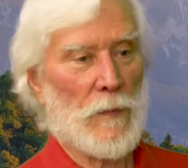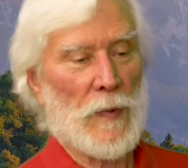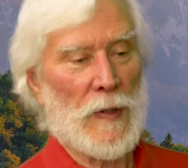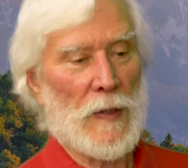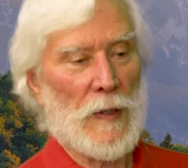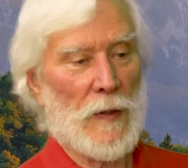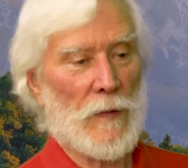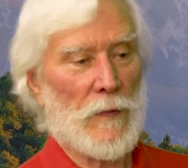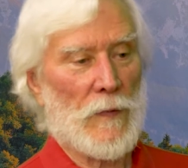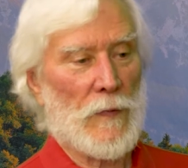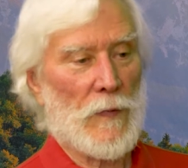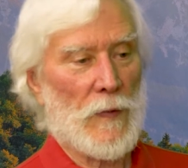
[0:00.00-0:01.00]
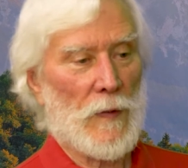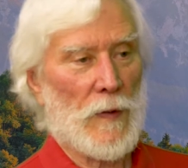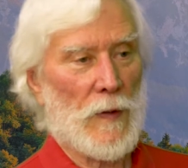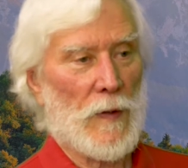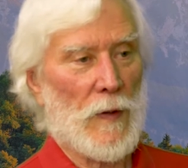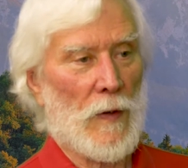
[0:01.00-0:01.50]
begins
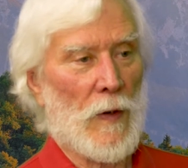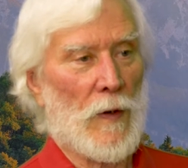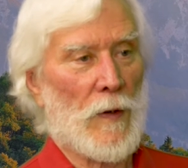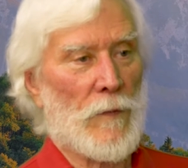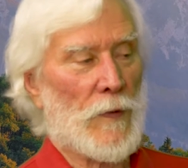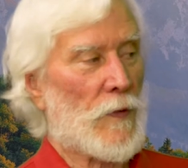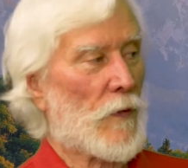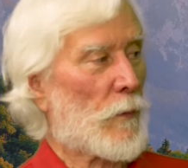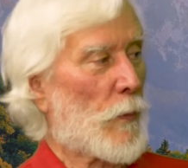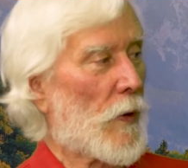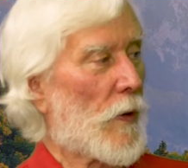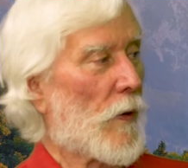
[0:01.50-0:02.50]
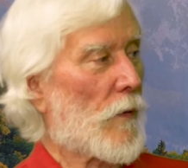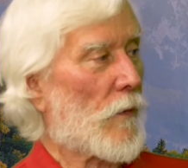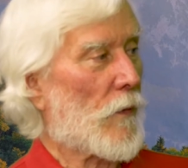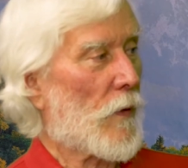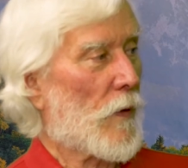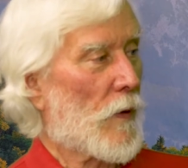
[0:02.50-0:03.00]
all of its
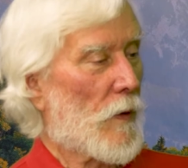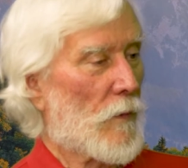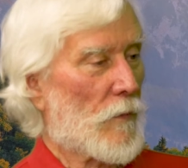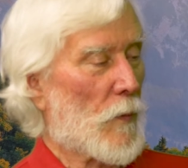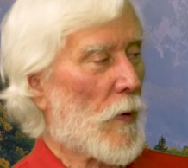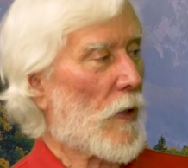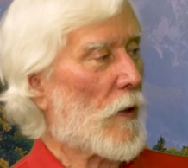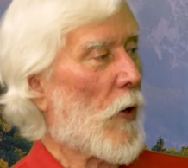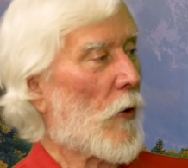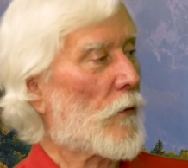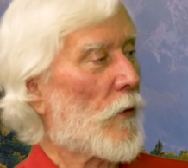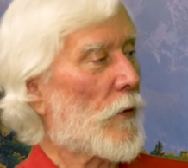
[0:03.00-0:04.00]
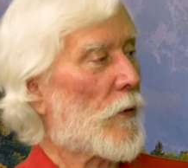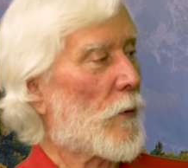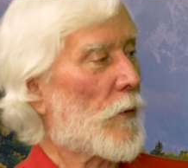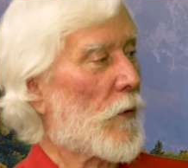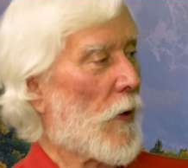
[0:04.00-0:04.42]
experience from when it logs on to its